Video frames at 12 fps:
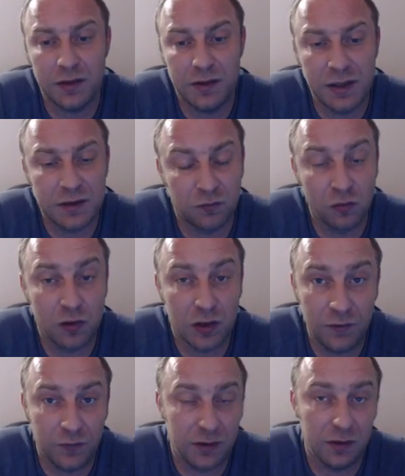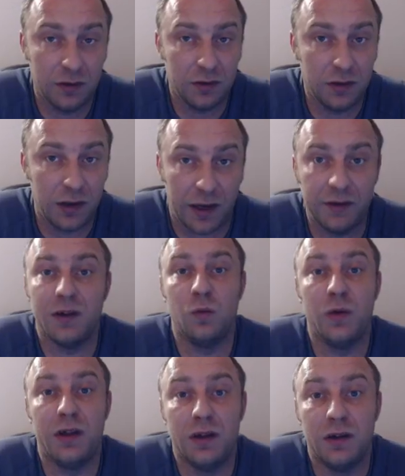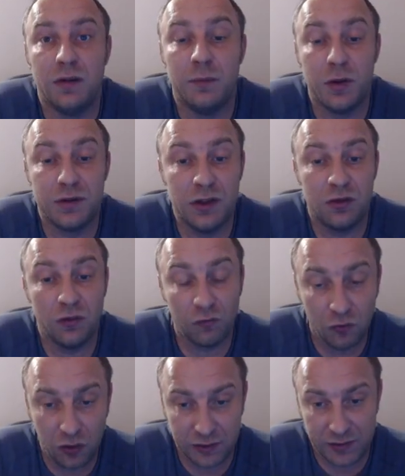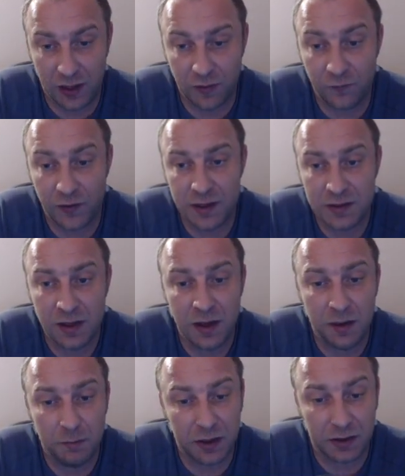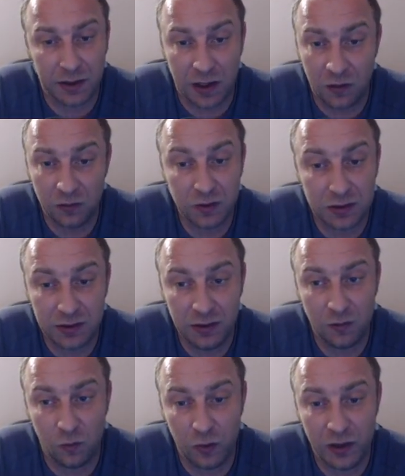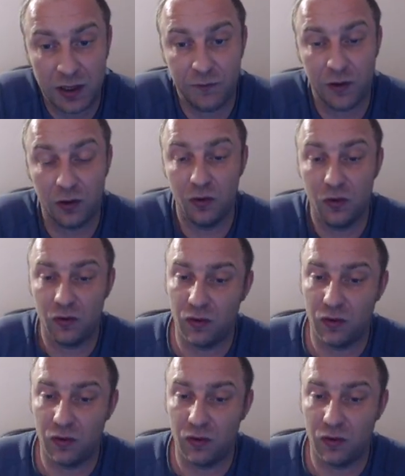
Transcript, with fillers: This rook lift uh, ended with a positional rook sacrifice, but now you see we have a good,